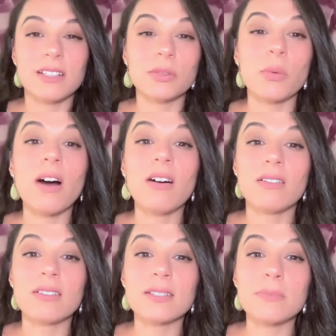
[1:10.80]

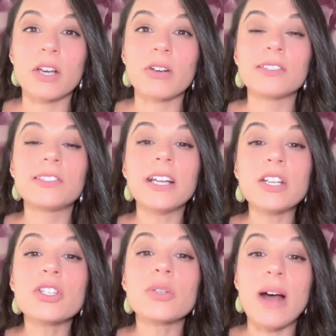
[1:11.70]
world, because
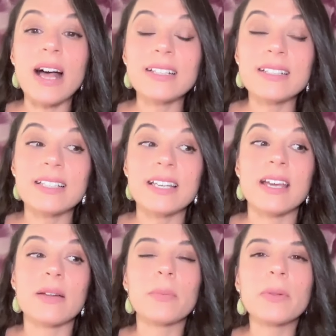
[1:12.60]
sensuality
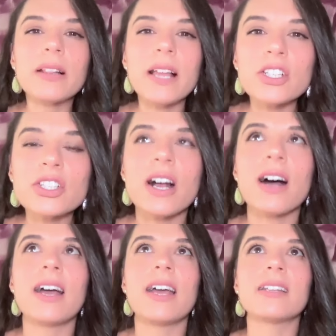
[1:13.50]
and pleasure
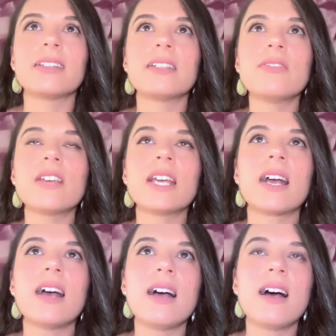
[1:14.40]
and
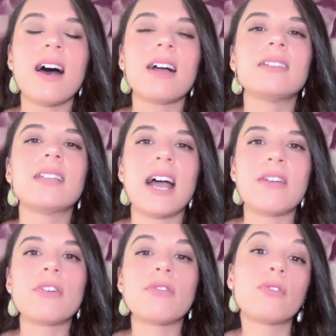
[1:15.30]
living a
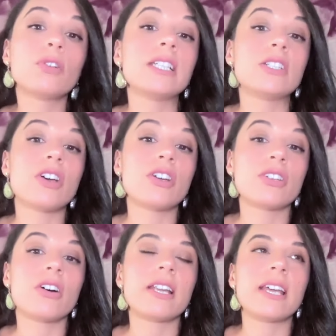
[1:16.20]
life fully turned
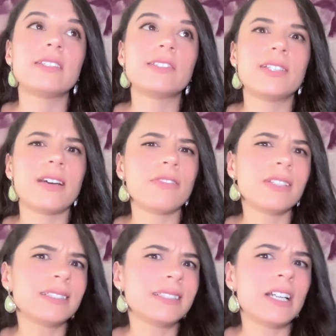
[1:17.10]
on is
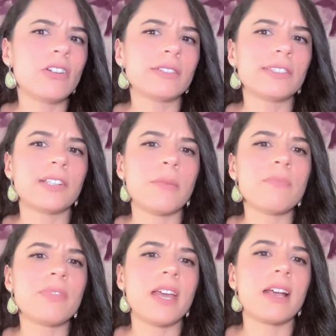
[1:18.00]
definitely not
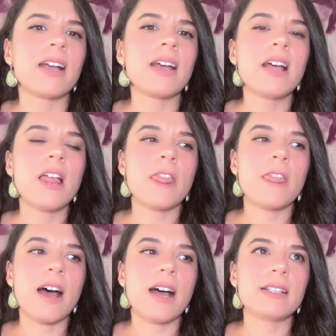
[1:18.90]
something
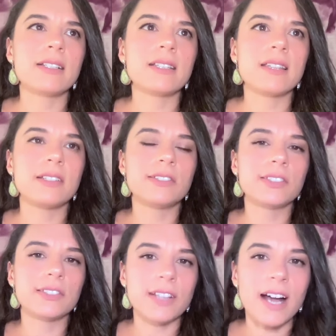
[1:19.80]
that this
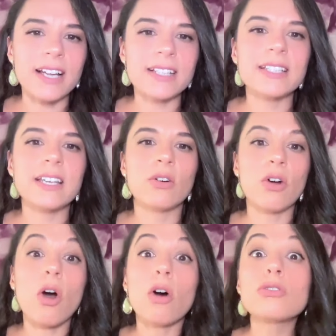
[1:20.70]
society or
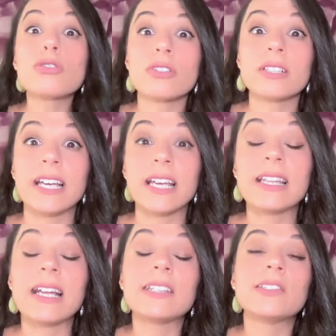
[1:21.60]
culturally
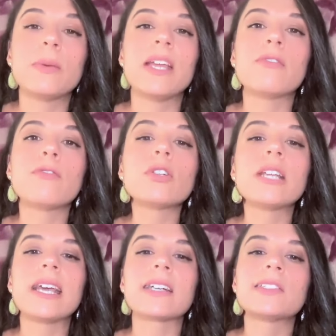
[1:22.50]
that has been
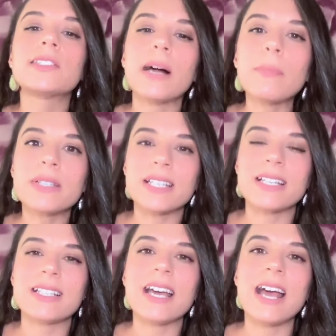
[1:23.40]
fully
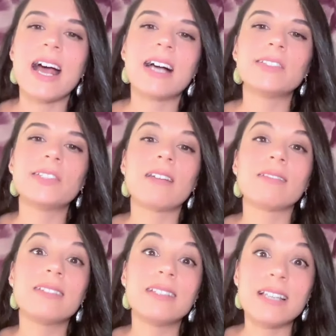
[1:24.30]
accepted as our
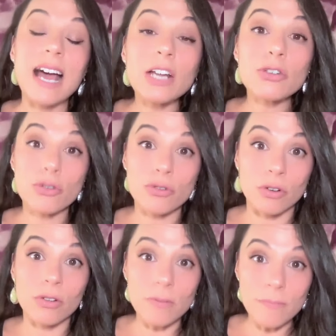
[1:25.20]

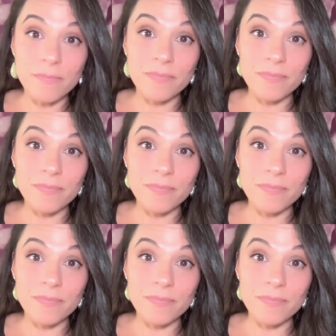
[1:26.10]
natural,